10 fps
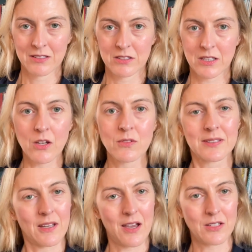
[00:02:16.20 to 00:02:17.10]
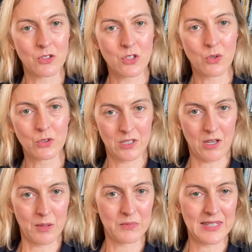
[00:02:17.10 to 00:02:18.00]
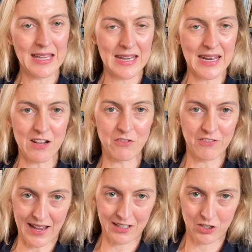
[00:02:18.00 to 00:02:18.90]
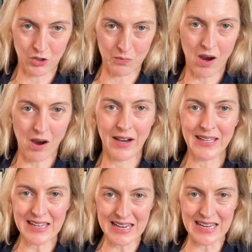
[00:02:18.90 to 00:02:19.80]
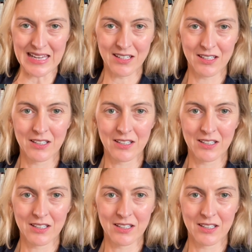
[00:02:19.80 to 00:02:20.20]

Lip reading: Don't decide on your terms in a vacuum, i.e.,